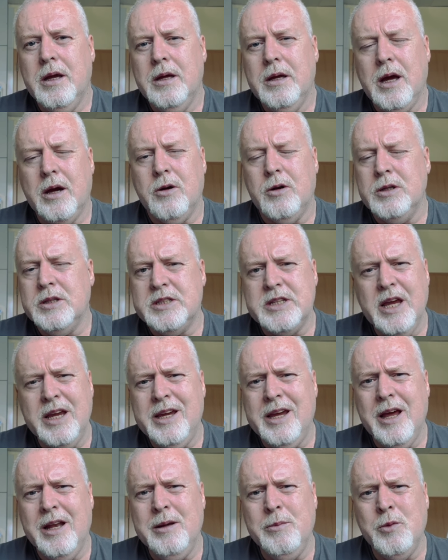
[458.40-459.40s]
couldn't take
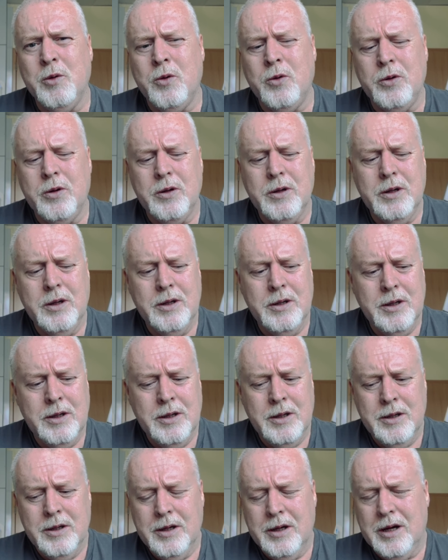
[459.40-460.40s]
it anymore.
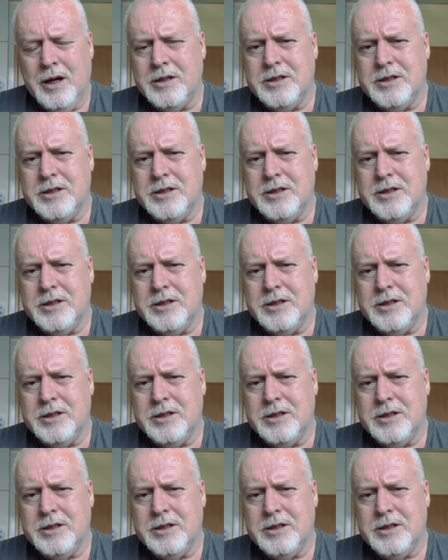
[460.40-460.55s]
I